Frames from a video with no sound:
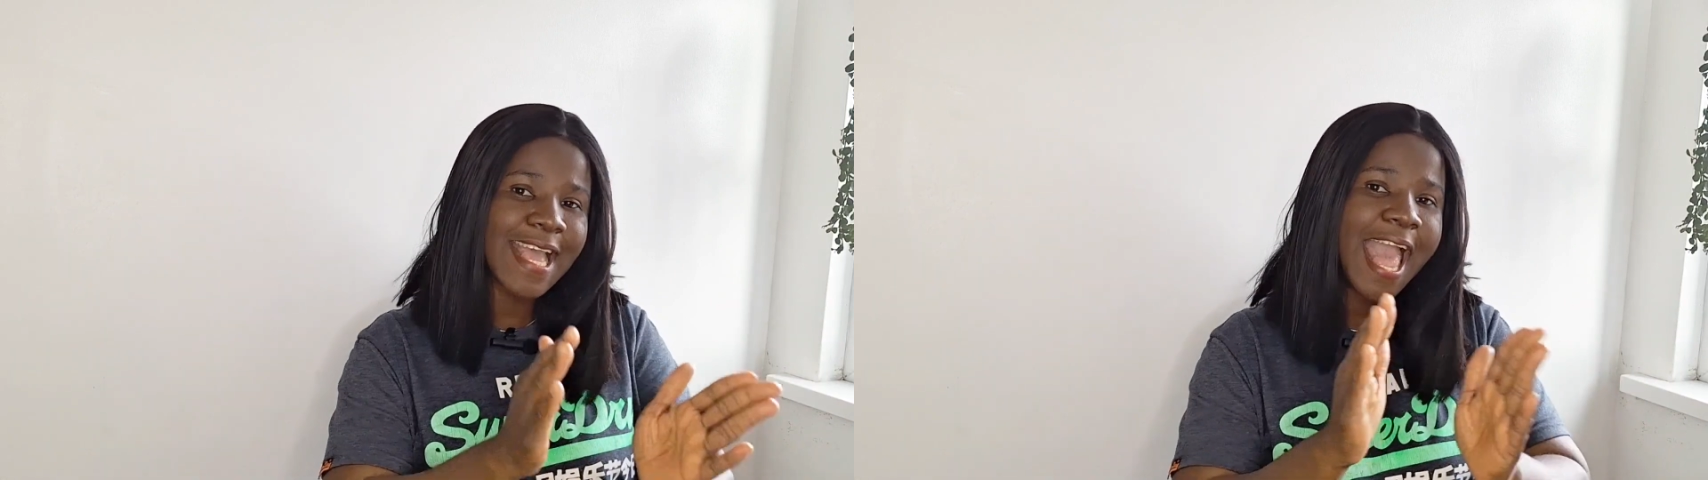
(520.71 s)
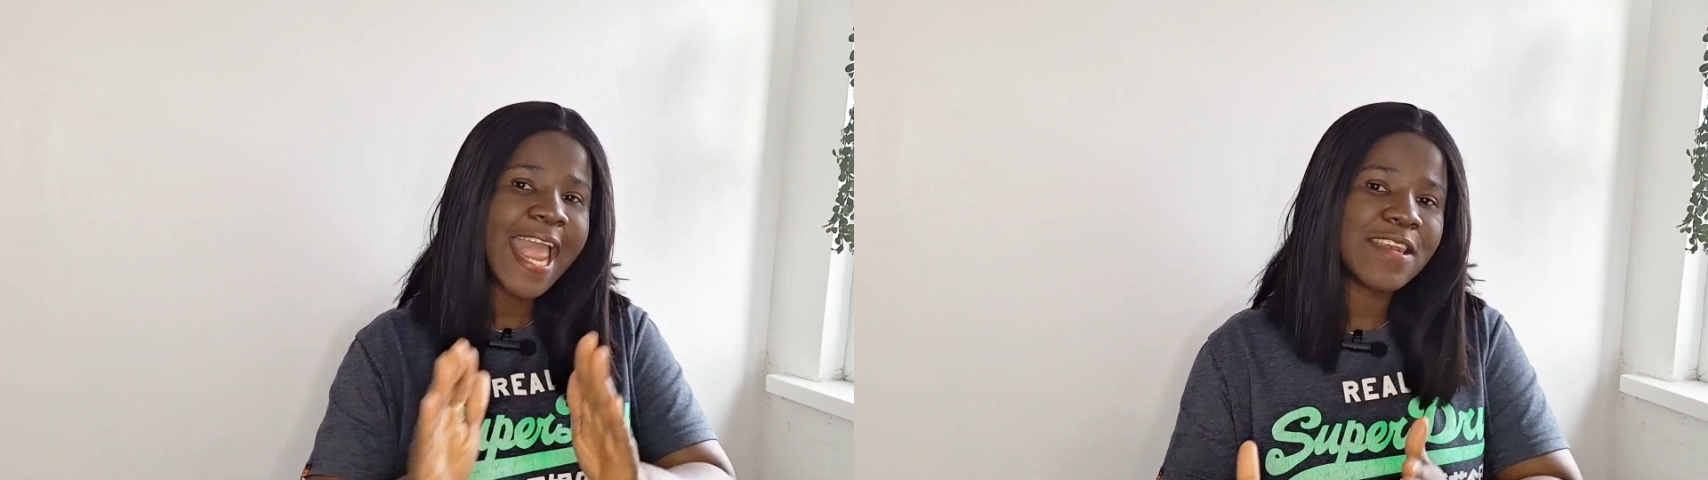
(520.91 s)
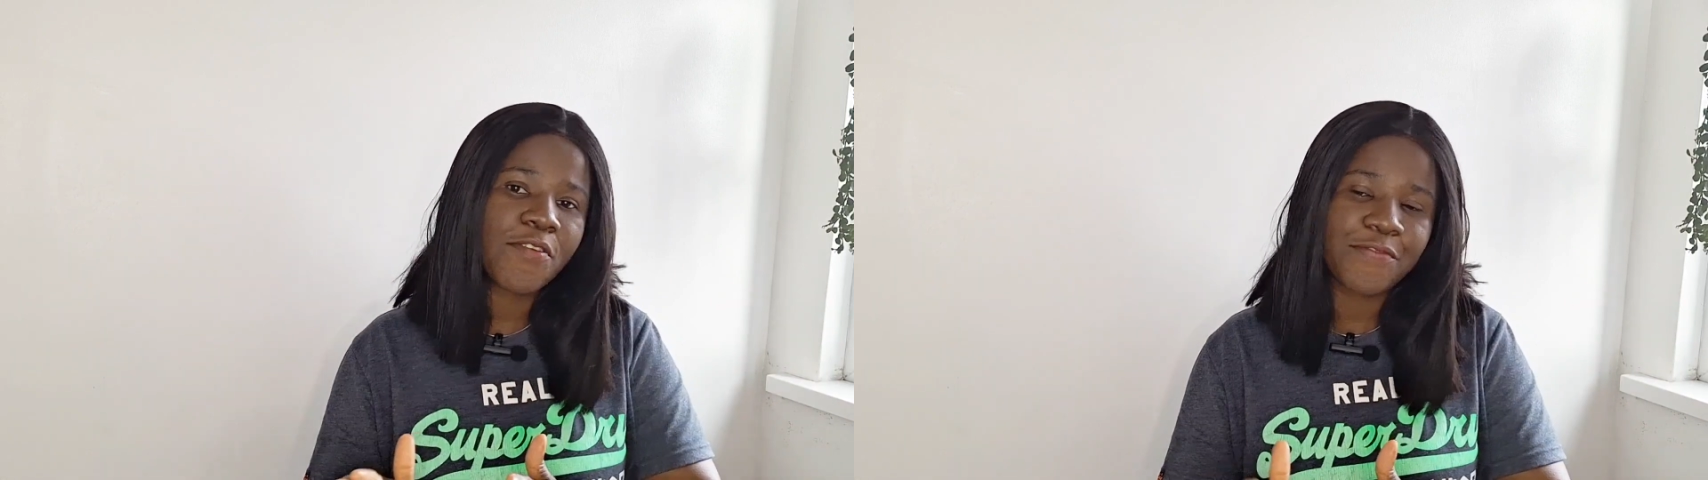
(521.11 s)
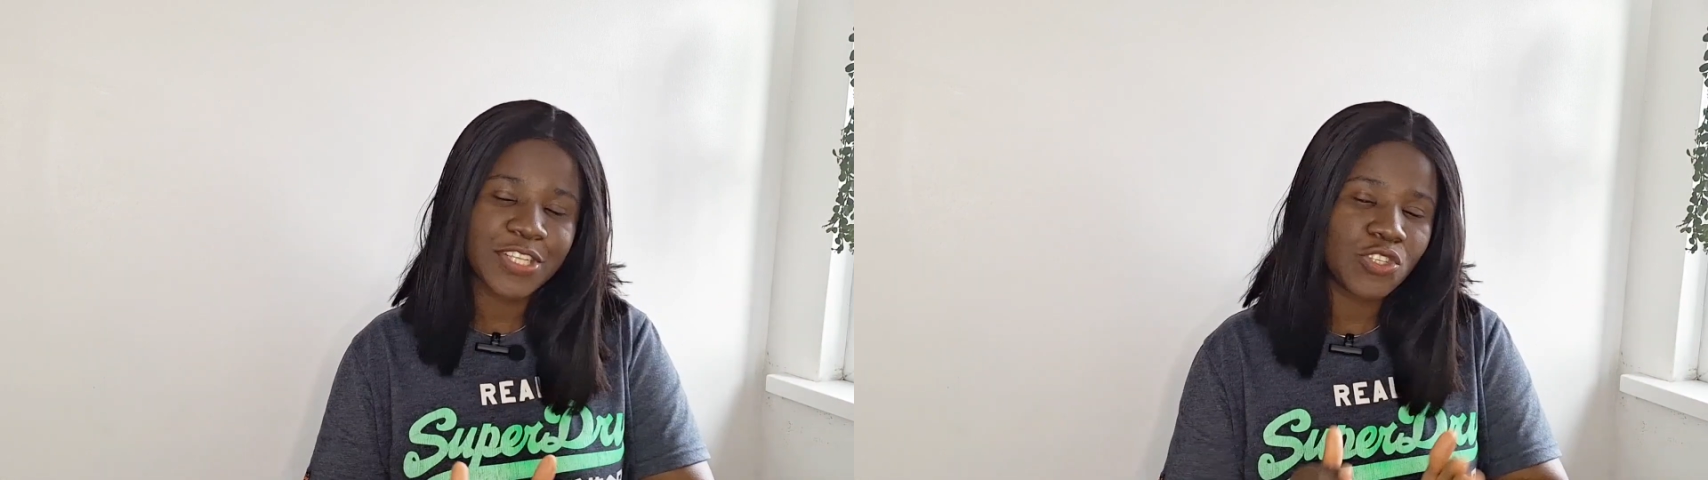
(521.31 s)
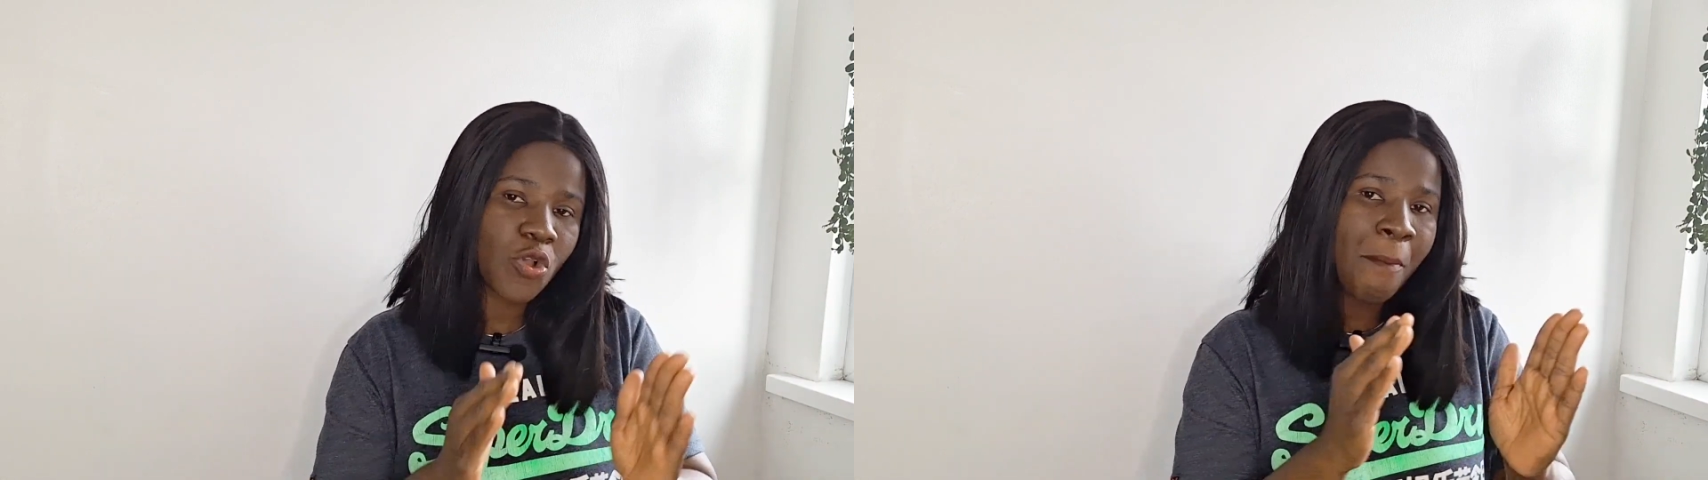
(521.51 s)
end of it
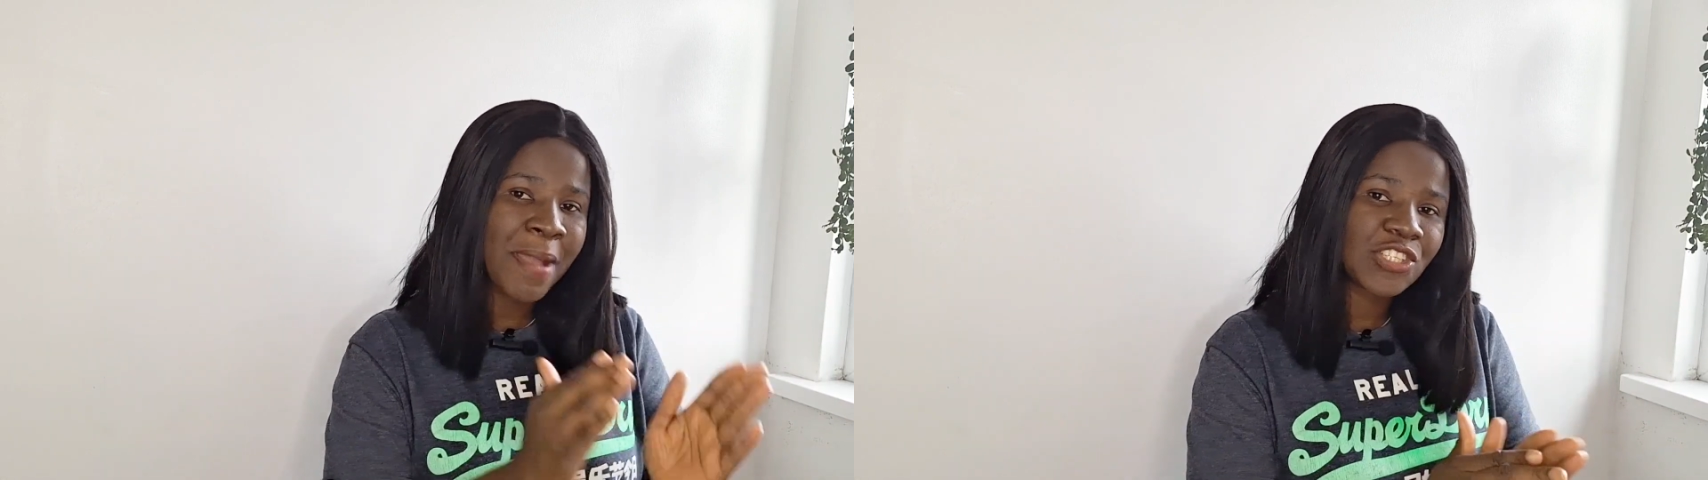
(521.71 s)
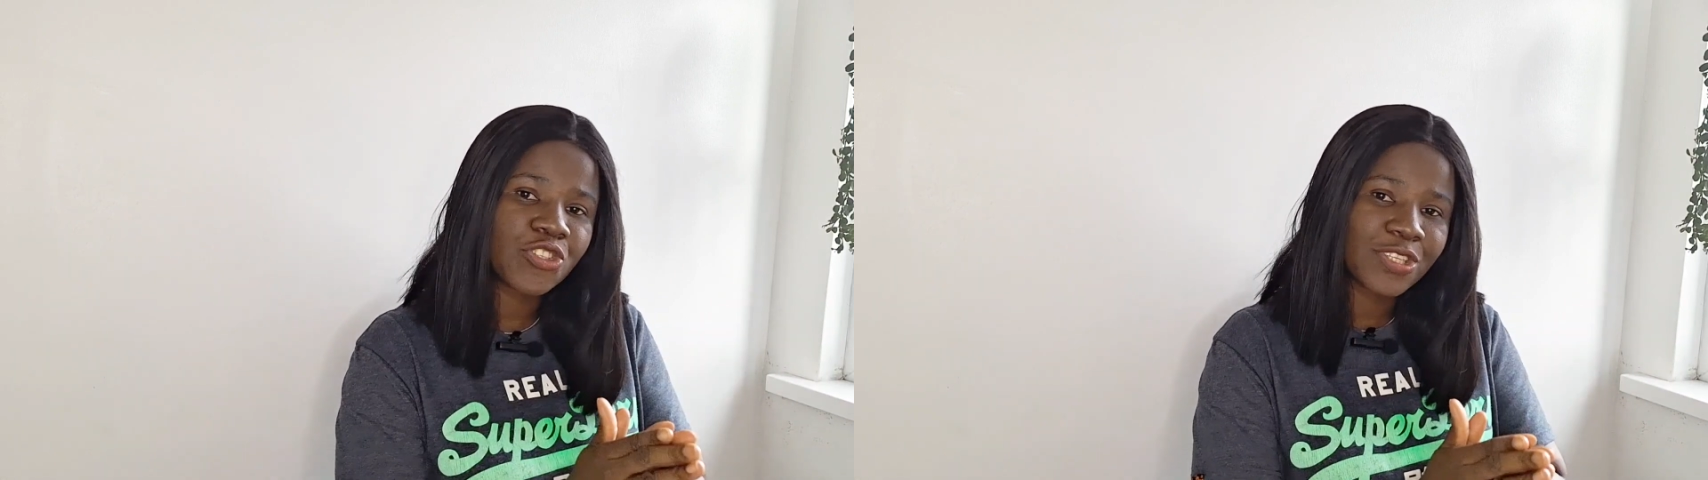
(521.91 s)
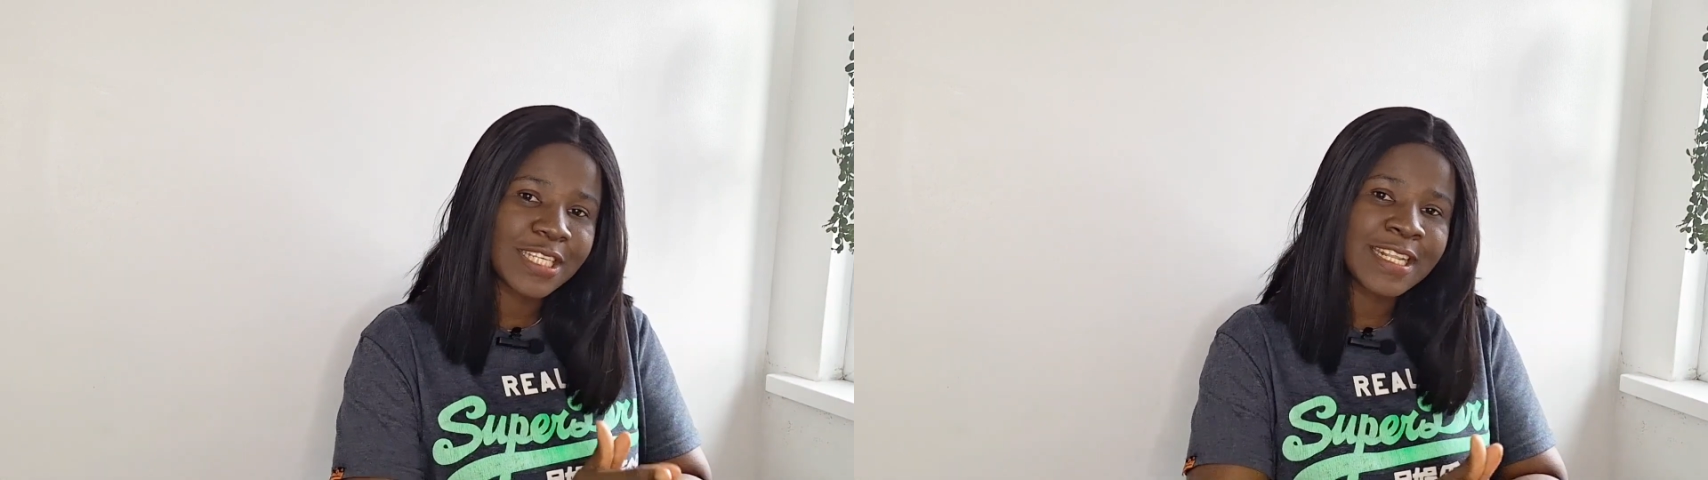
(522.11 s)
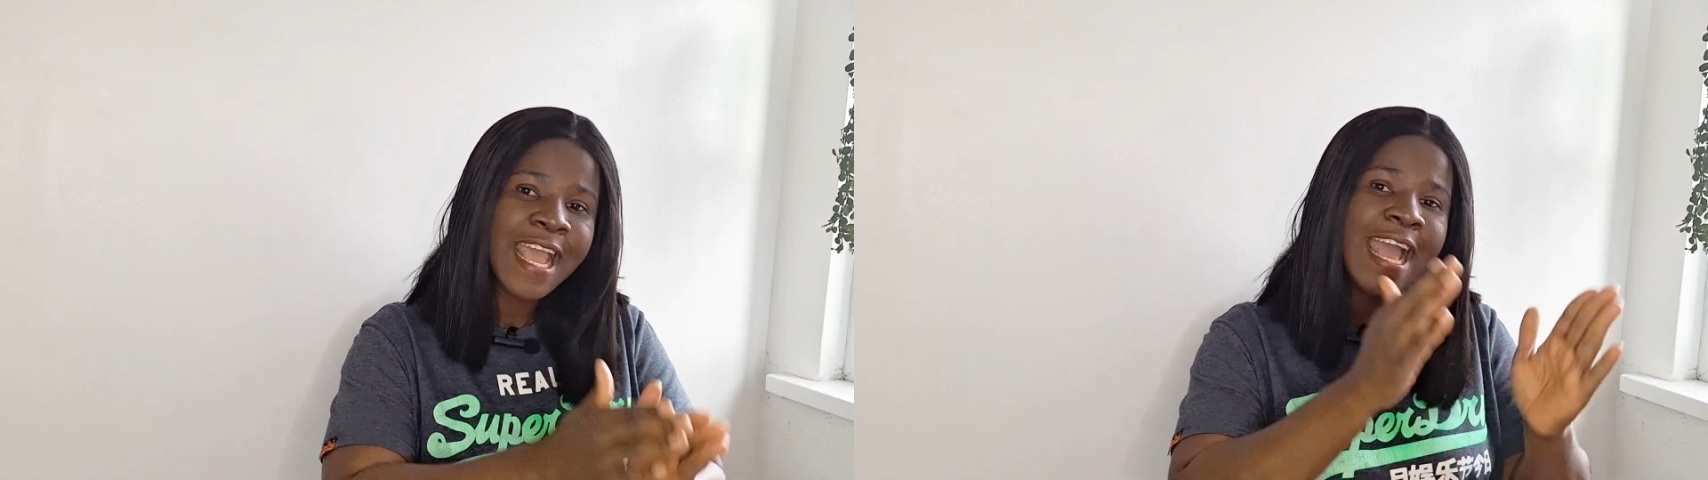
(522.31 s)
you're mentioning